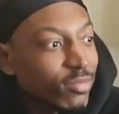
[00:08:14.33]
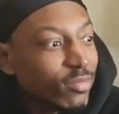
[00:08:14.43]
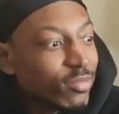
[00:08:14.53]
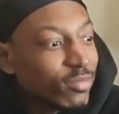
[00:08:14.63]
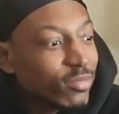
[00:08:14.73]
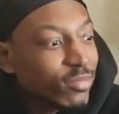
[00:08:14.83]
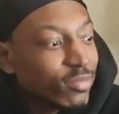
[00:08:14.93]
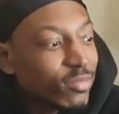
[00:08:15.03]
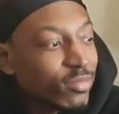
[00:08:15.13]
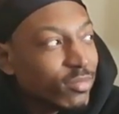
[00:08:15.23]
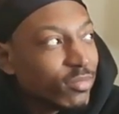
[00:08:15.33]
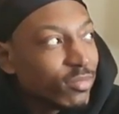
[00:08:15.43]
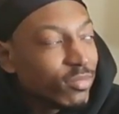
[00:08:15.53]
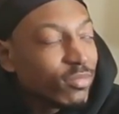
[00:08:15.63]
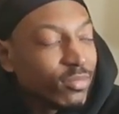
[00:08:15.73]

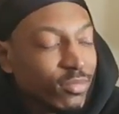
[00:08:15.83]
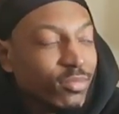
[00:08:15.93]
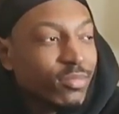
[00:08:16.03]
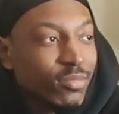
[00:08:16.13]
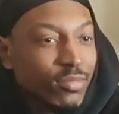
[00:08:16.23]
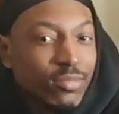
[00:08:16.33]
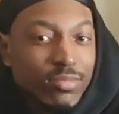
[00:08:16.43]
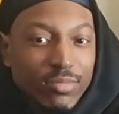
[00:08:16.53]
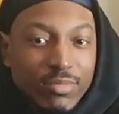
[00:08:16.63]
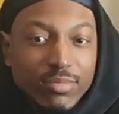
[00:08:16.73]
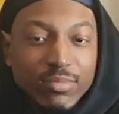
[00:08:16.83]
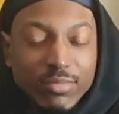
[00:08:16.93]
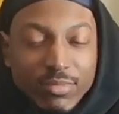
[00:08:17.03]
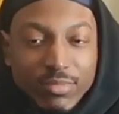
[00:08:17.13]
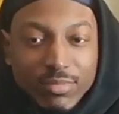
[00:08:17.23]

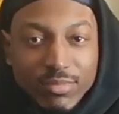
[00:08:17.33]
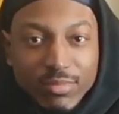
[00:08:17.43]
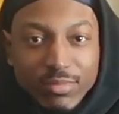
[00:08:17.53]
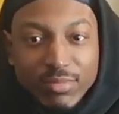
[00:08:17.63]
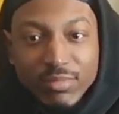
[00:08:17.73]
The person shown says nothing.